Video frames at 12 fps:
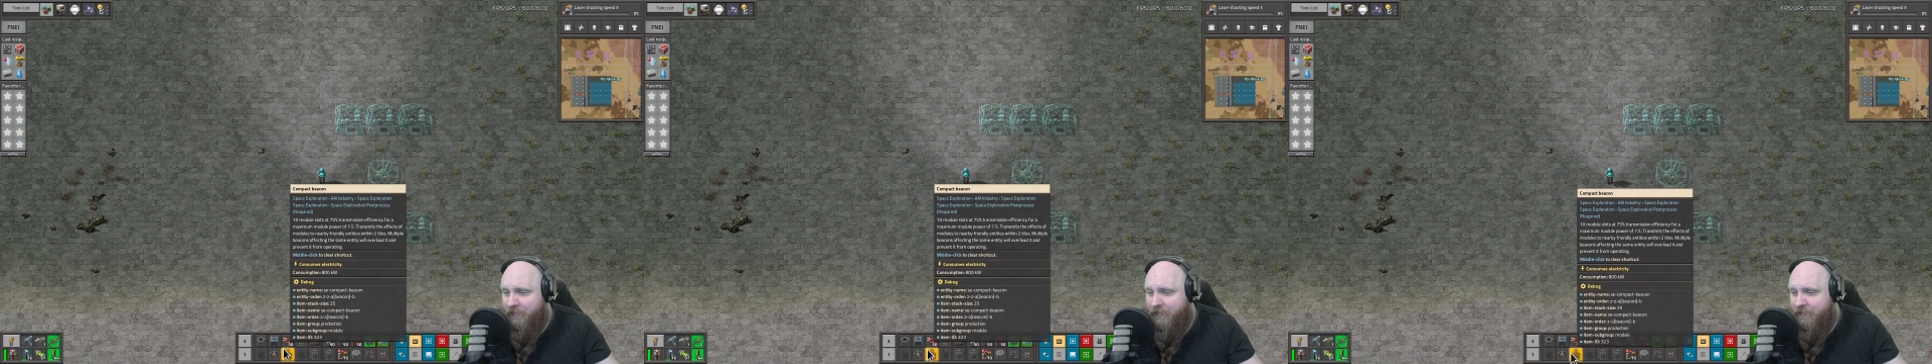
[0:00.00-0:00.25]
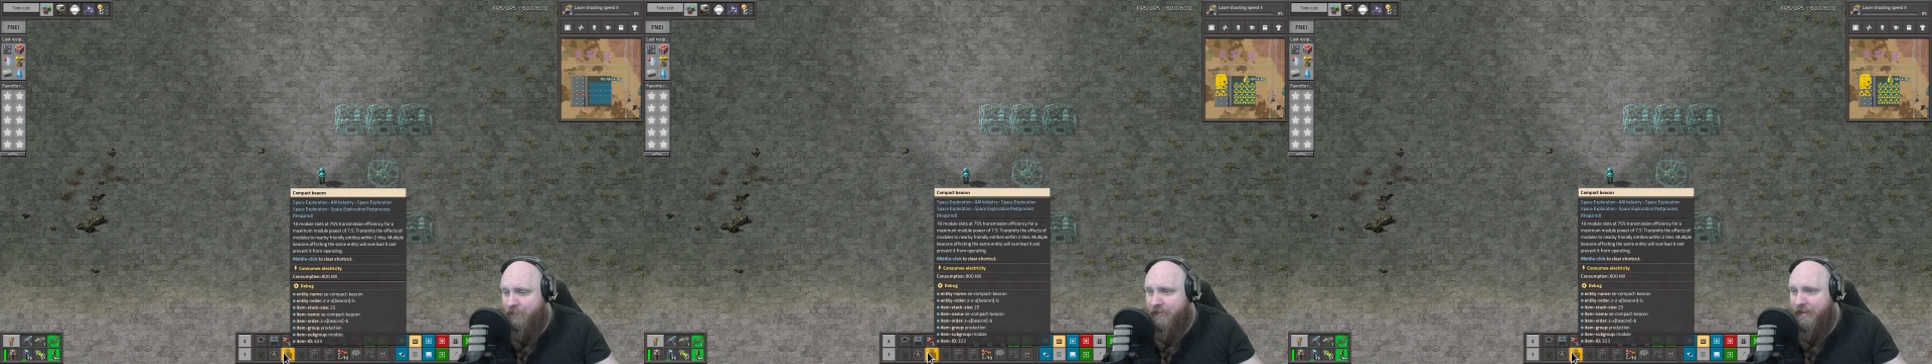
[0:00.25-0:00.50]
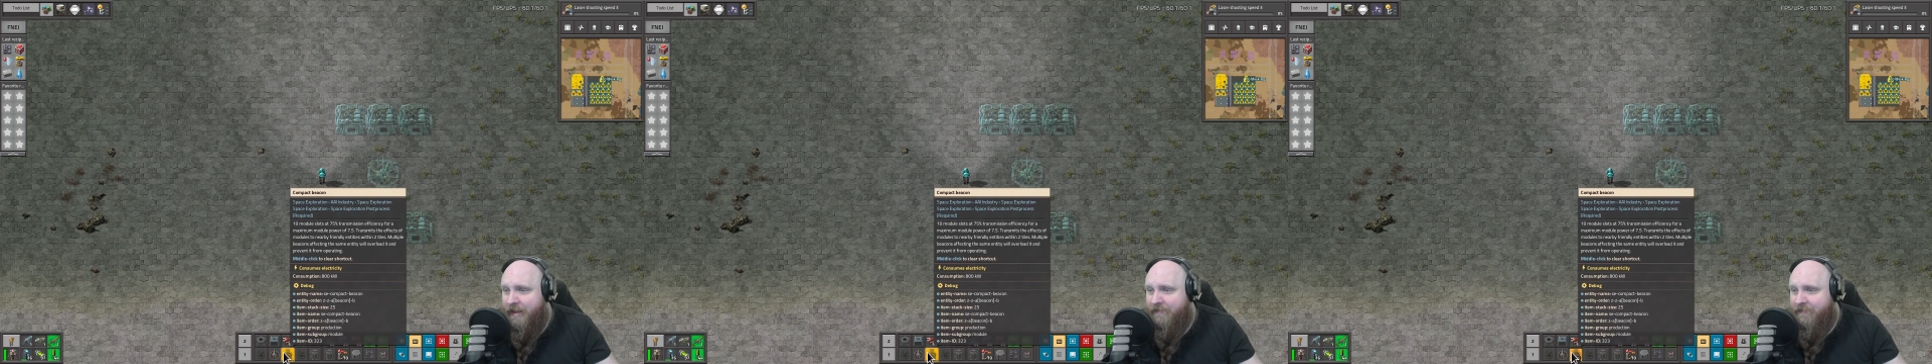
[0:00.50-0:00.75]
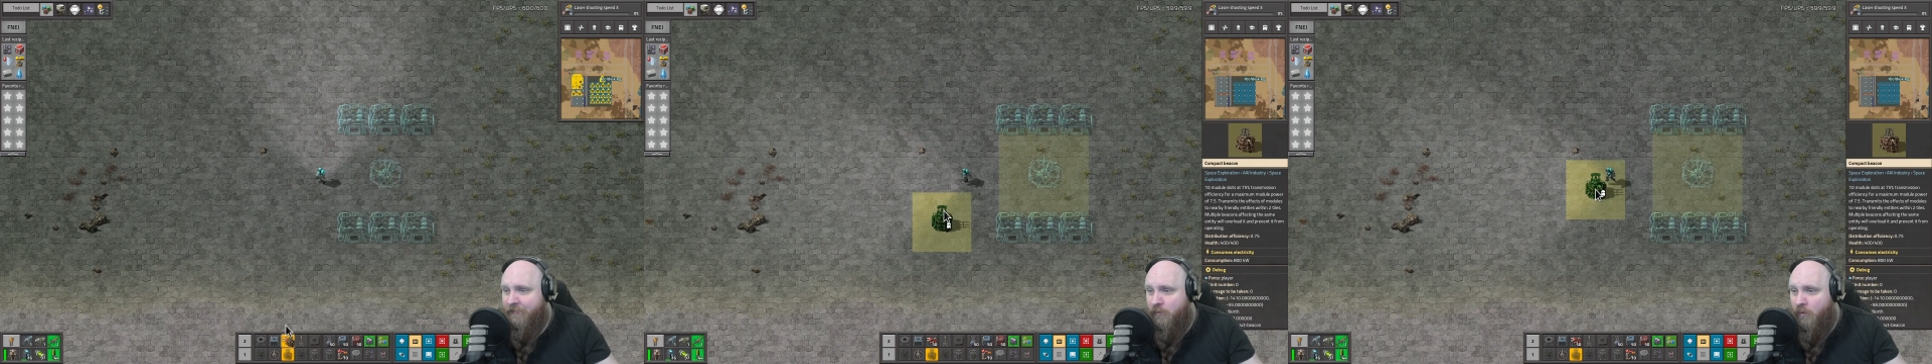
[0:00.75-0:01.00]
we do get
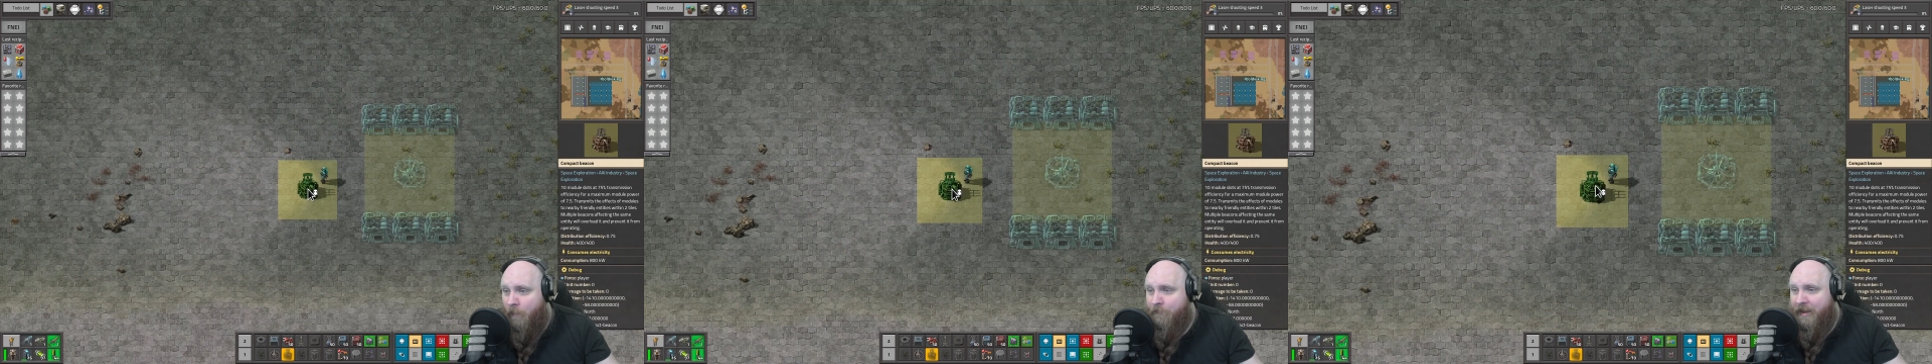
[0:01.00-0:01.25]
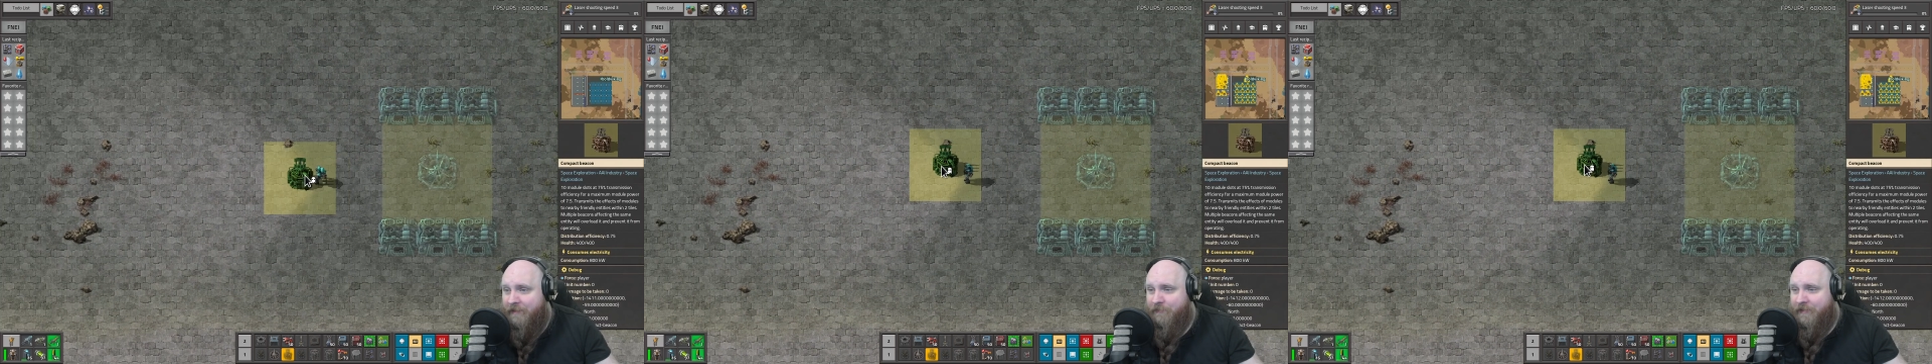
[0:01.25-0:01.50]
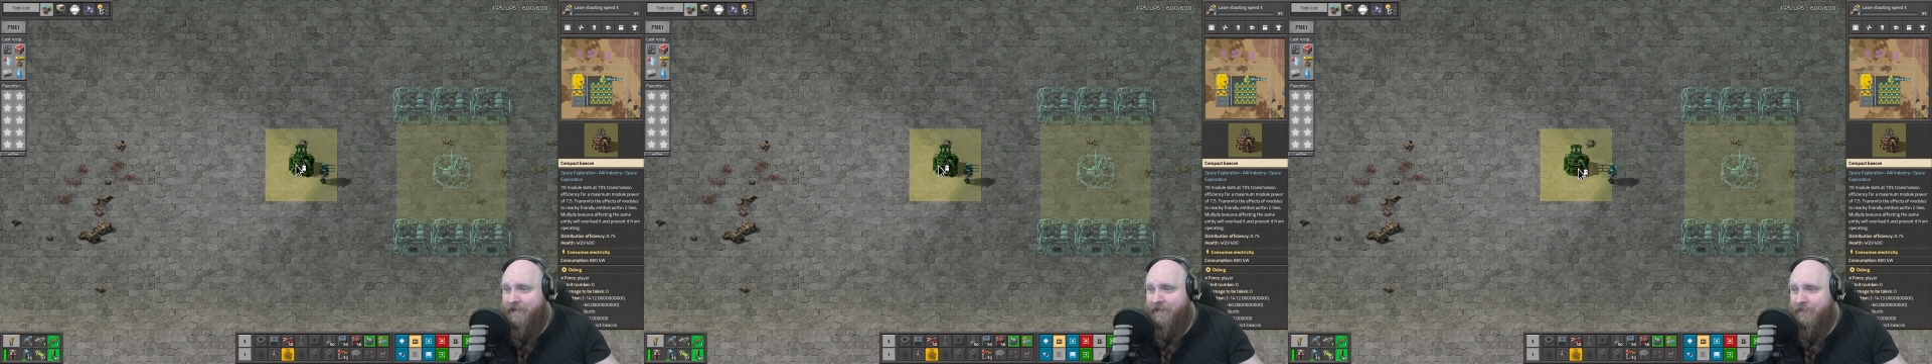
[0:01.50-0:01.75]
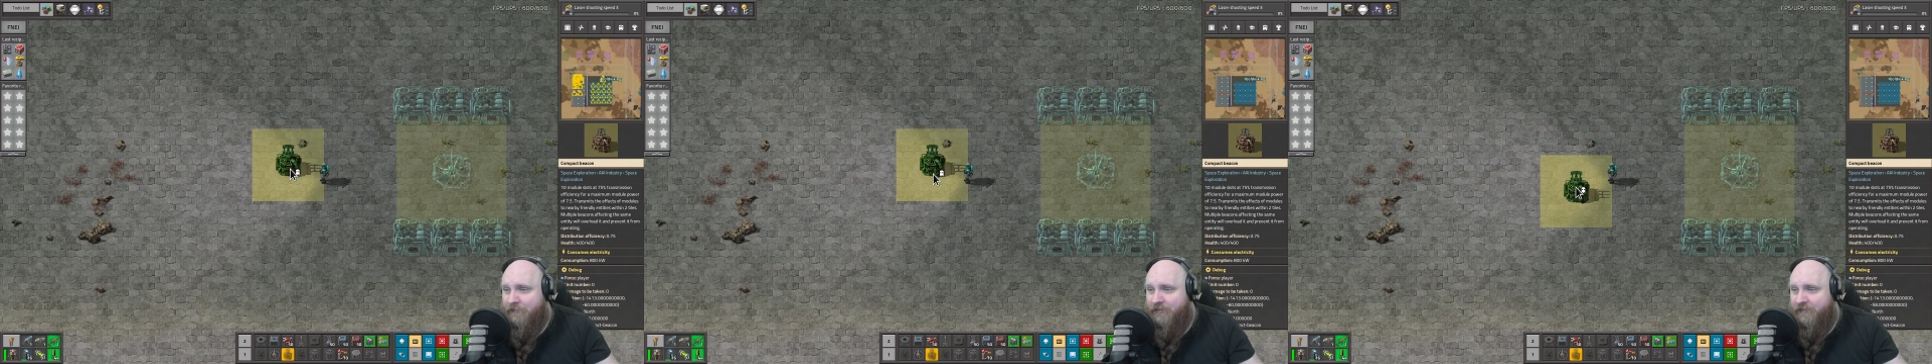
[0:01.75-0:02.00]
the compact
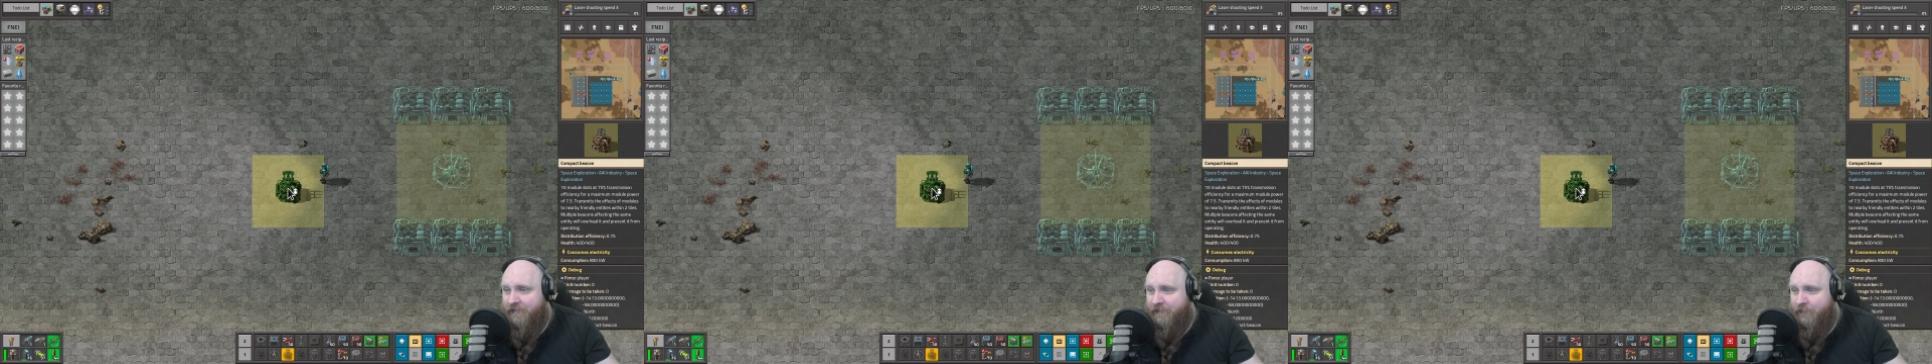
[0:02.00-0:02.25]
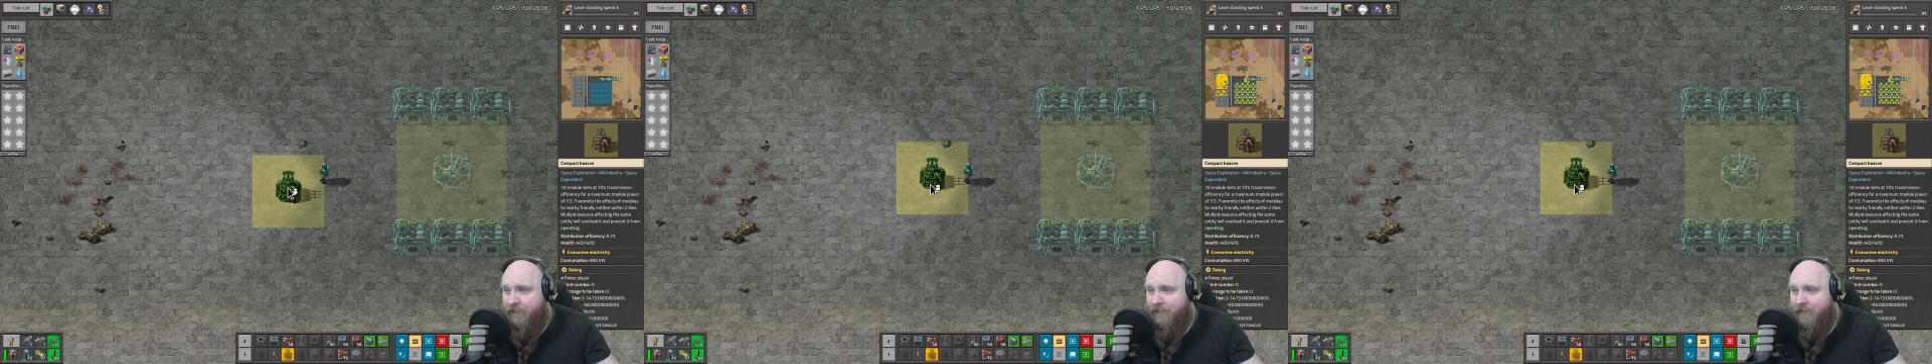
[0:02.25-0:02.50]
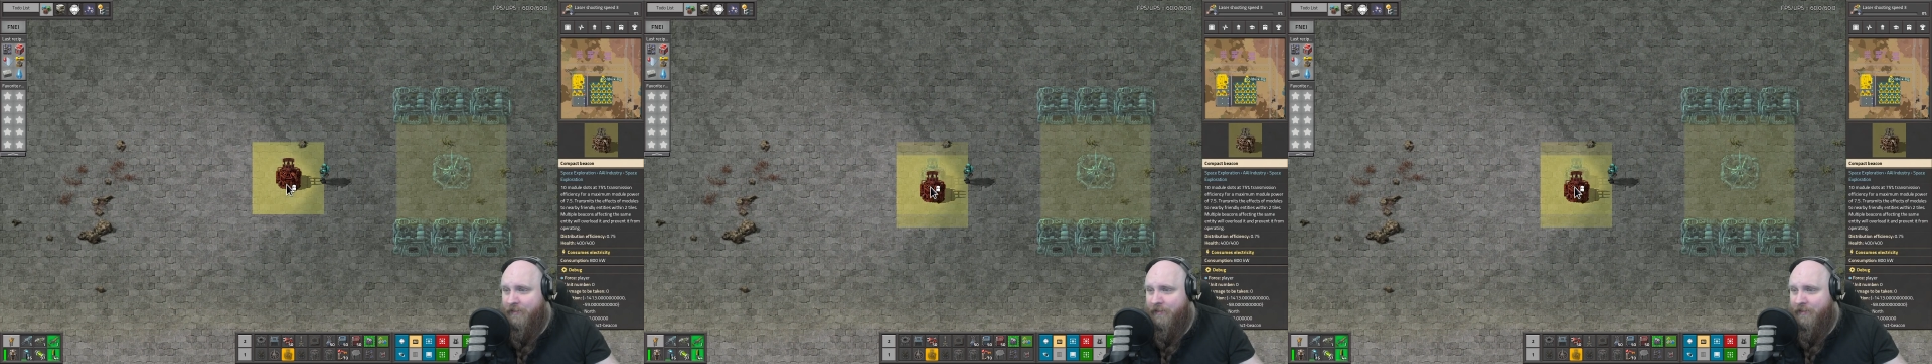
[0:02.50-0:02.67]
beacon, which is this one.